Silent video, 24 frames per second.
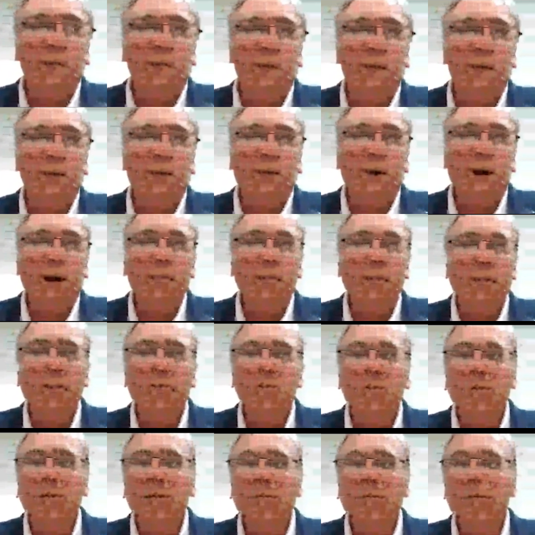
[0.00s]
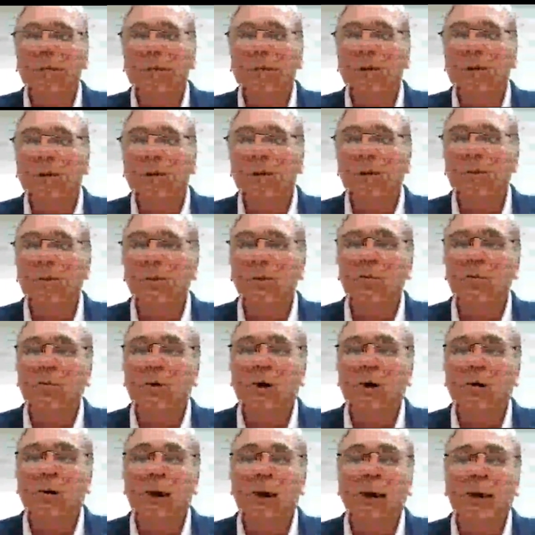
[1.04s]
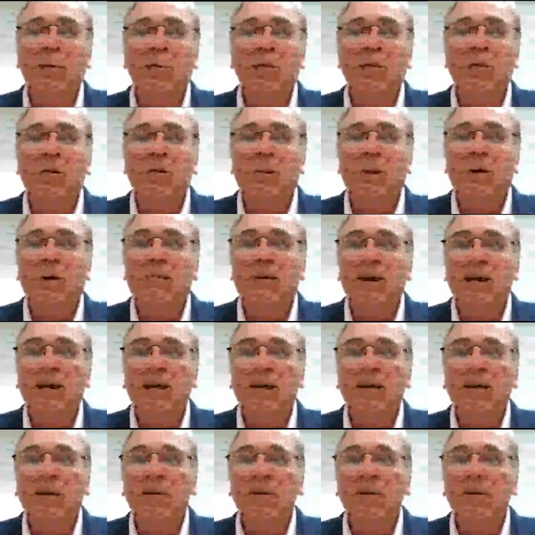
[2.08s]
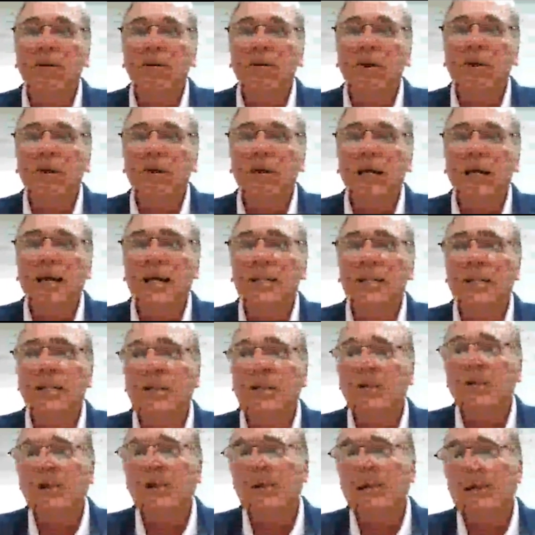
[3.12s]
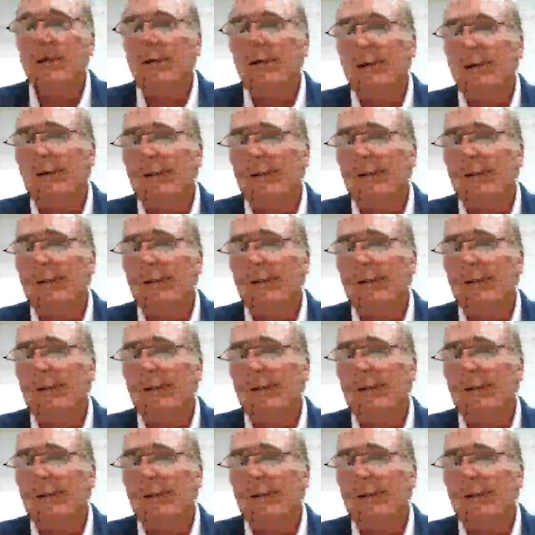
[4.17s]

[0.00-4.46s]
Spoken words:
We're also waiving the requirement that you have to go to two pro-ams to qualify to come shoot the